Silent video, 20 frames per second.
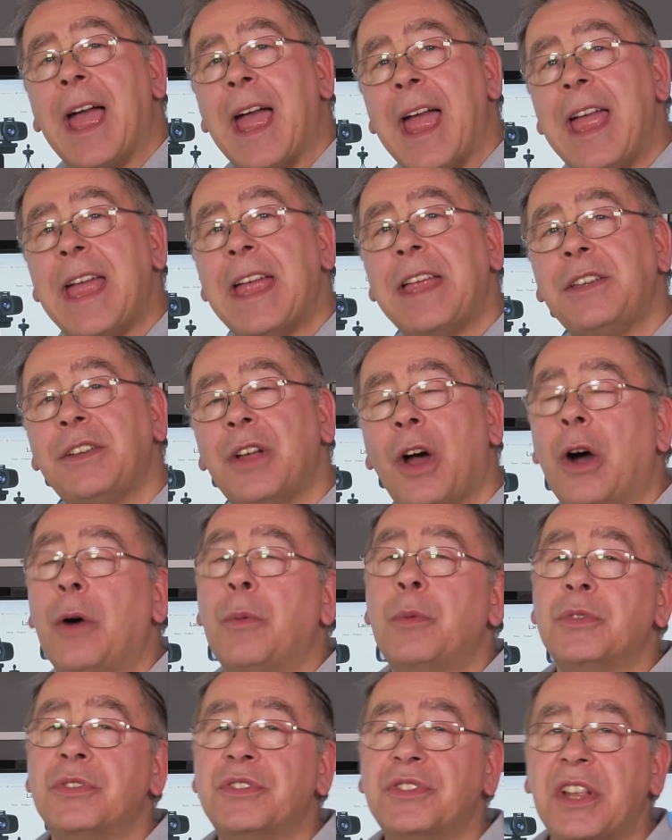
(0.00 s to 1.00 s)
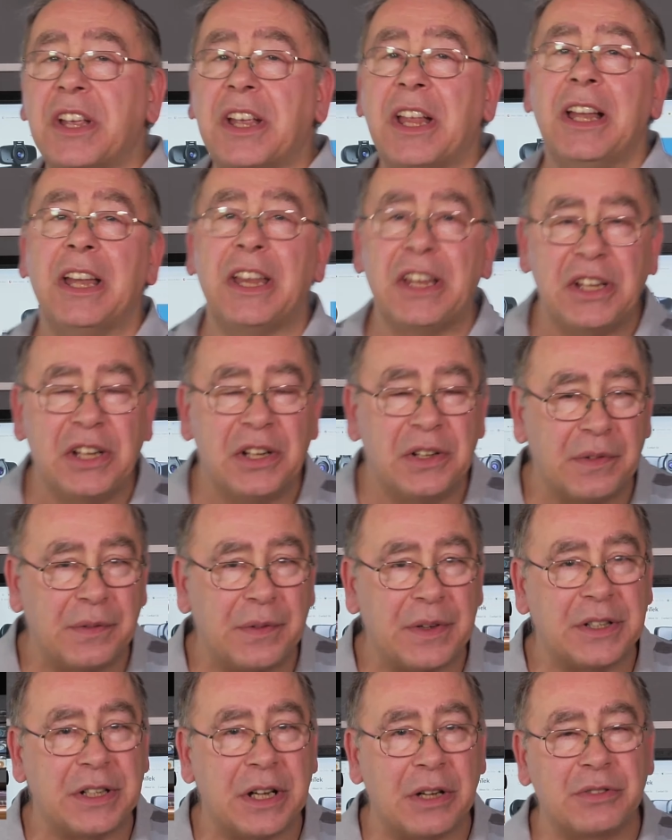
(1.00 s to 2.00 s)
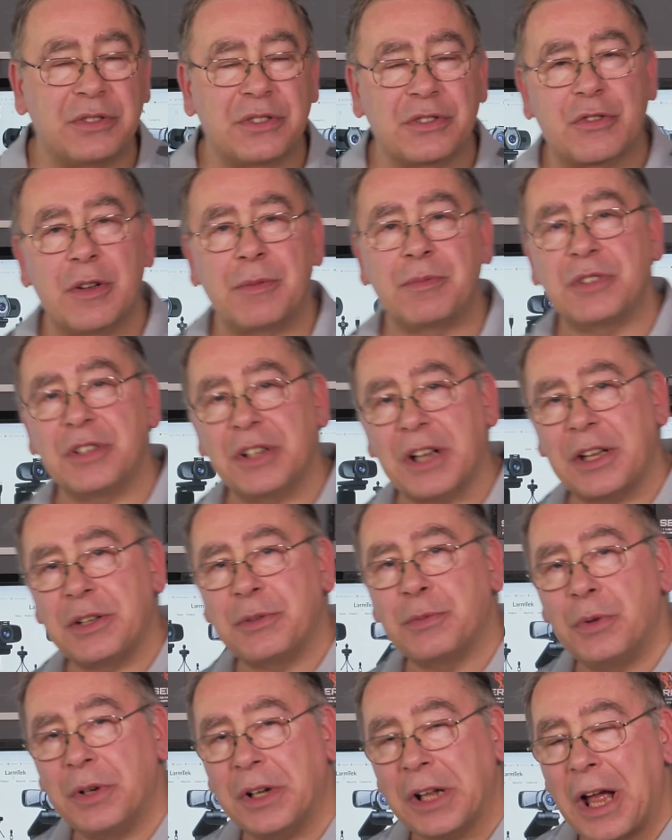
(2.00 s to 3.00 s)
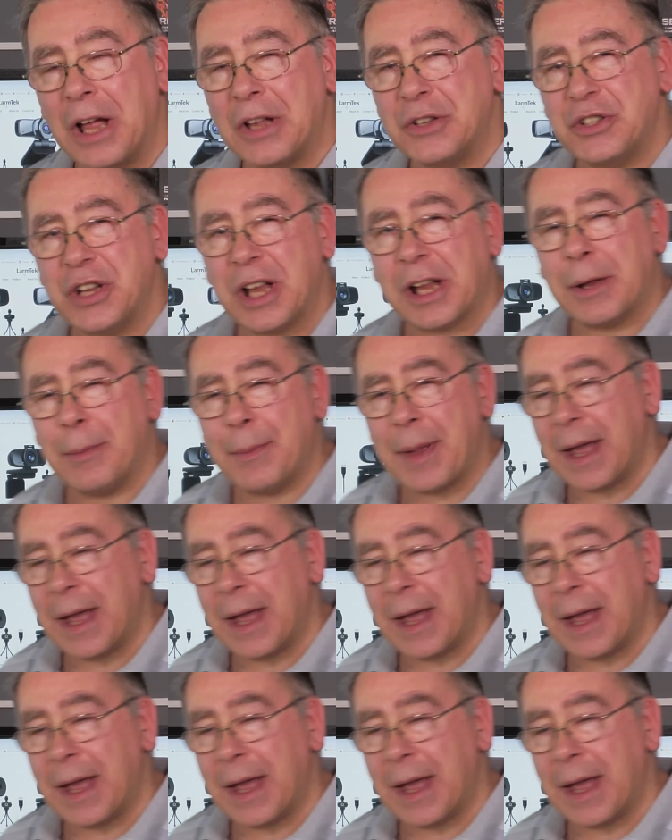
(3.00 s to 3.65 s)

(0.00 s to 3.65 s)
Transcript: And I will stick a link in the video description in case you want to go and check them